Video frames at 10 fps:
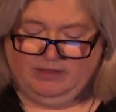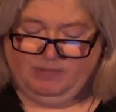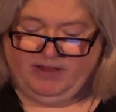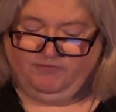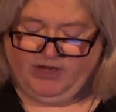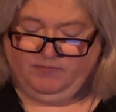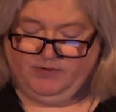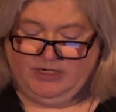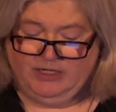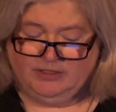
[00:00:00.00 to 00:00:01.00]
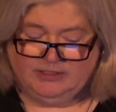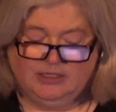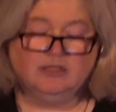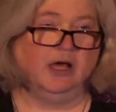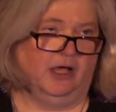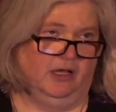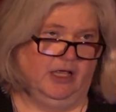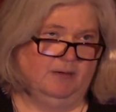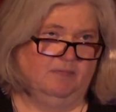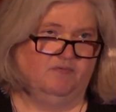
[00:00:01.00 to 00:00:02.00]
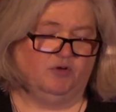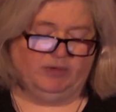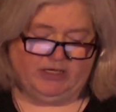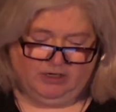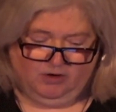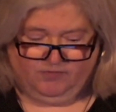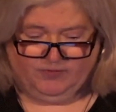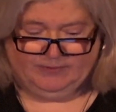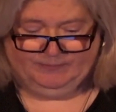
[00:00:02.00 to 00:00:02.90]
My favorite is Dial M for Meatloaf.